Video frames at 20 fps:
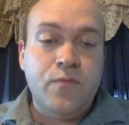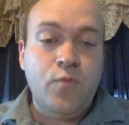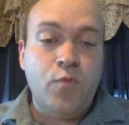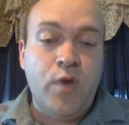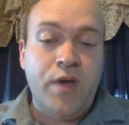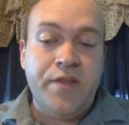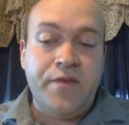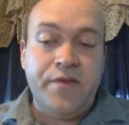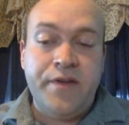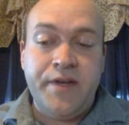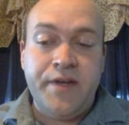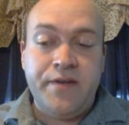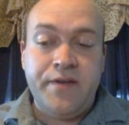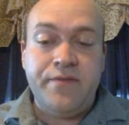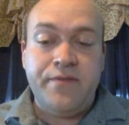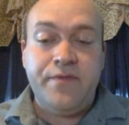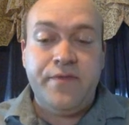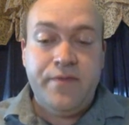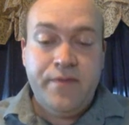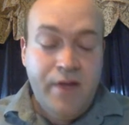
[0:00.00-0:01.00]
weathering
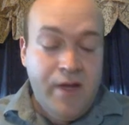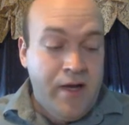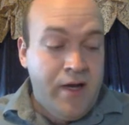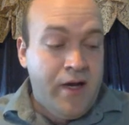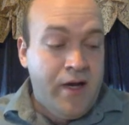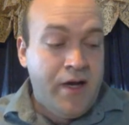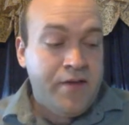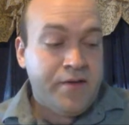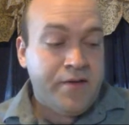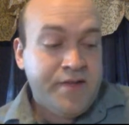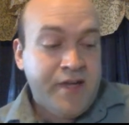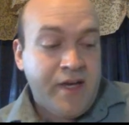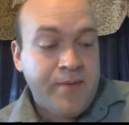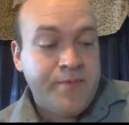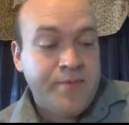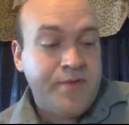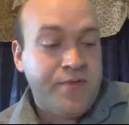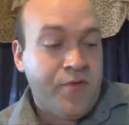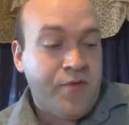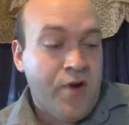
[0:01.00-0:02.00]
of other
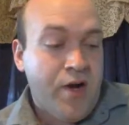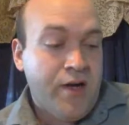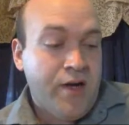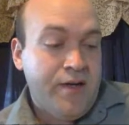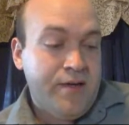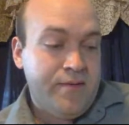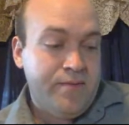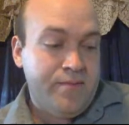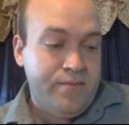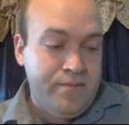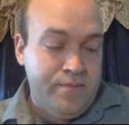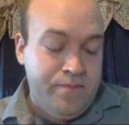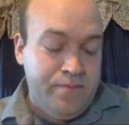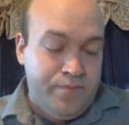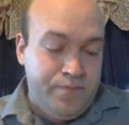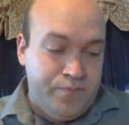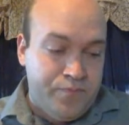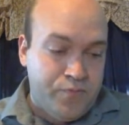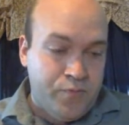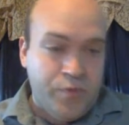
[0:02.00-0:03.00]
types of rock,
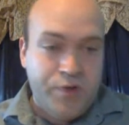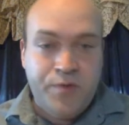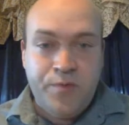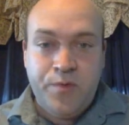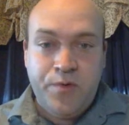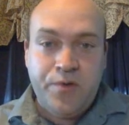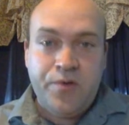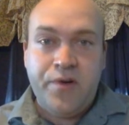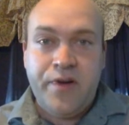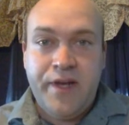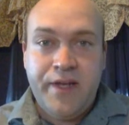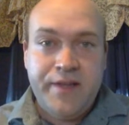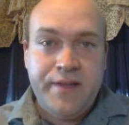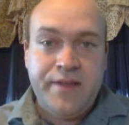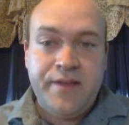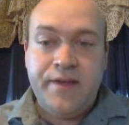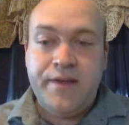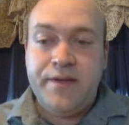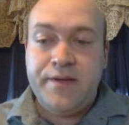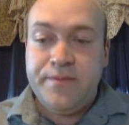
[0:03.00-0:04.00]
which will create
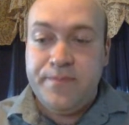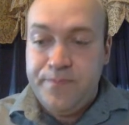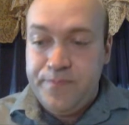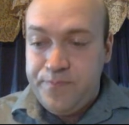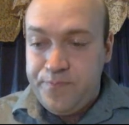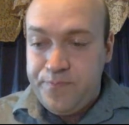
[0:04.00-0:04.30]
the